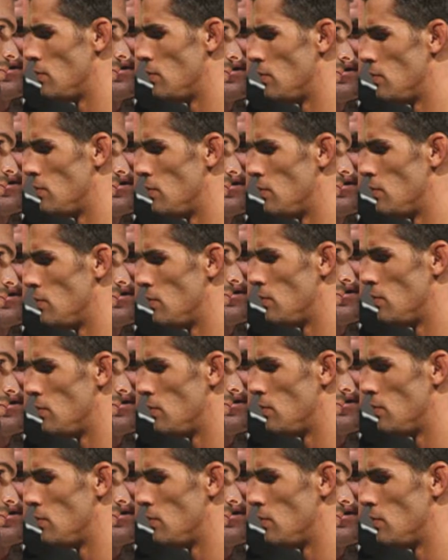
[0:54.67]

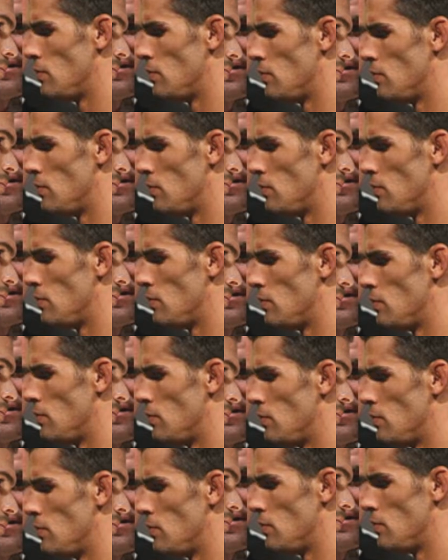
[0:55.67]

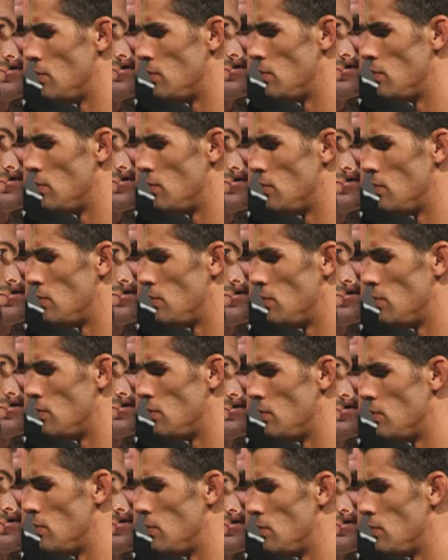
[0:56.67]

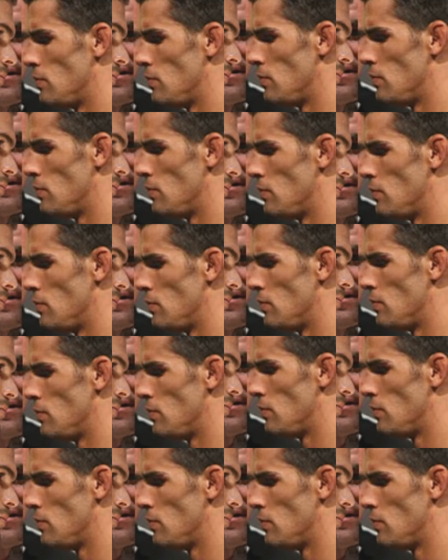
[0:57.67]
(not speaking)